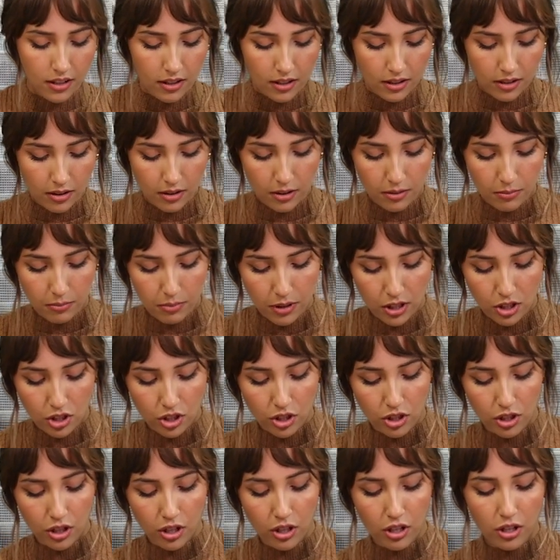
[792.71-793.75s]
be sure
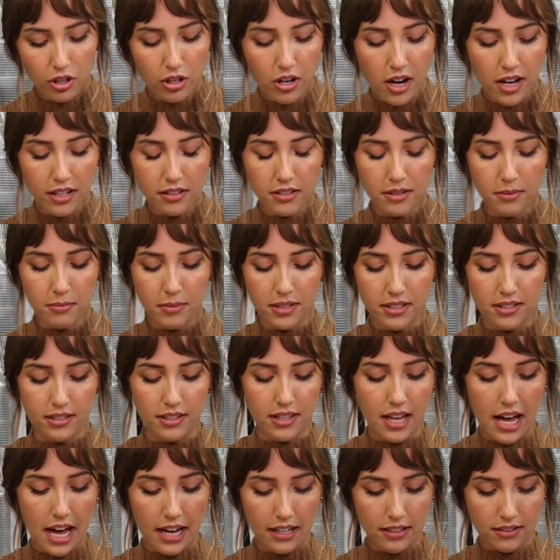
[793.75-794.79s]
not to miss that.
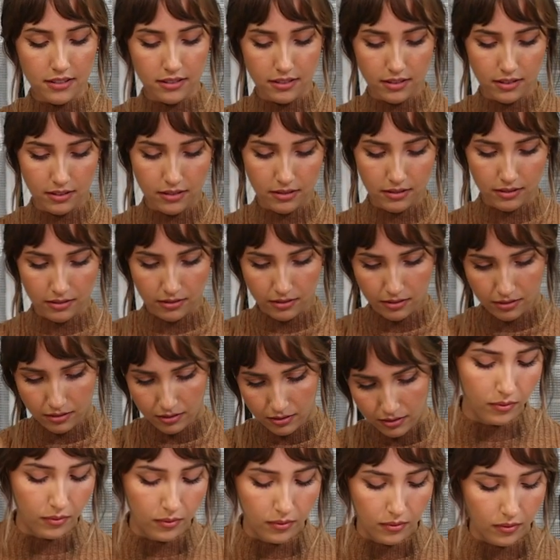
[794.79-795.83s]

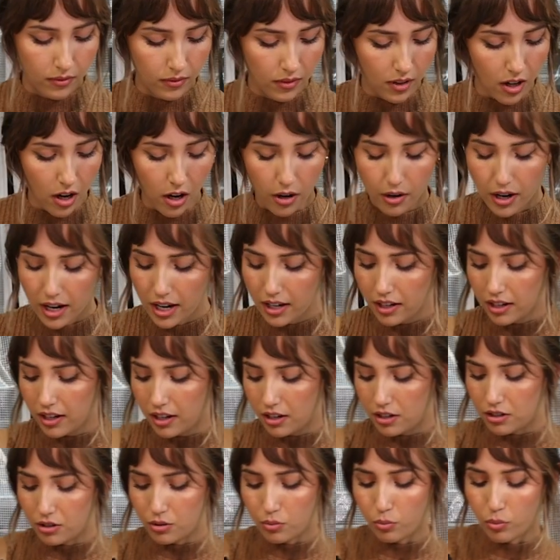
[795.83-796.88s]
All right, here's
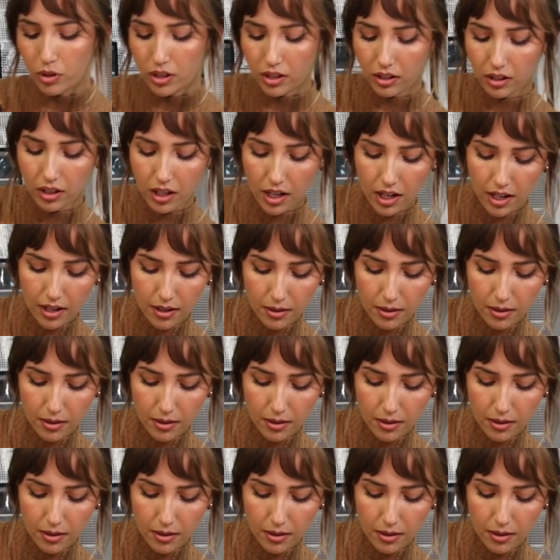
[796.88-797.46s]
1 cup.